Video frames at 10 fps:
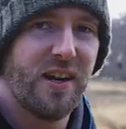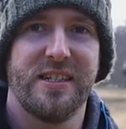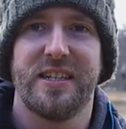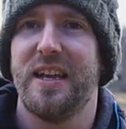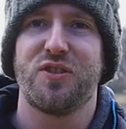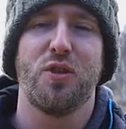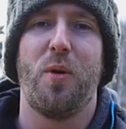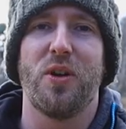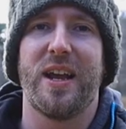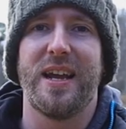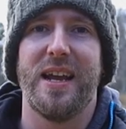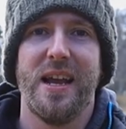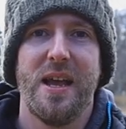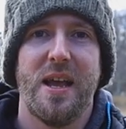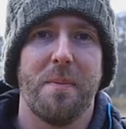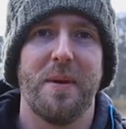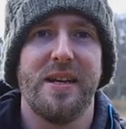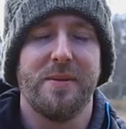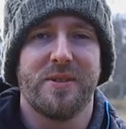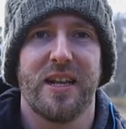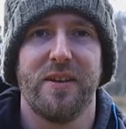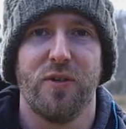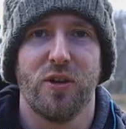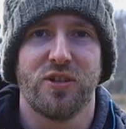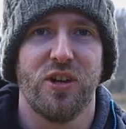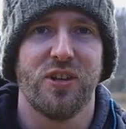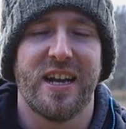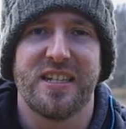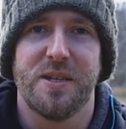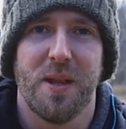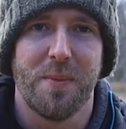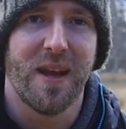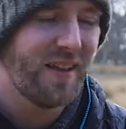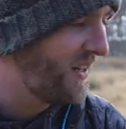a, it's an f2.8 medium telephoto 90 millimeter